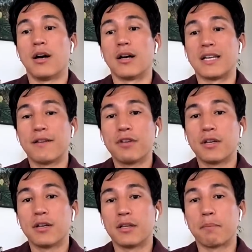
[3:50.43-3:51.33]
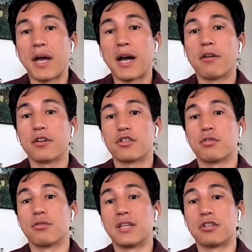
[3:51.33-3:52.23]
uh, giving the power
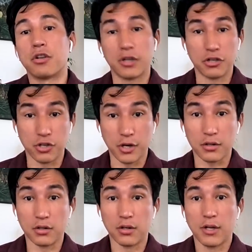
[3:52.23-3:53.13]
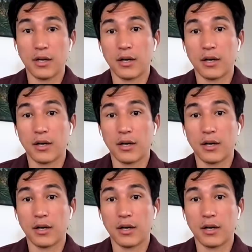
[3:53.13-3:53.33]
to the attorney general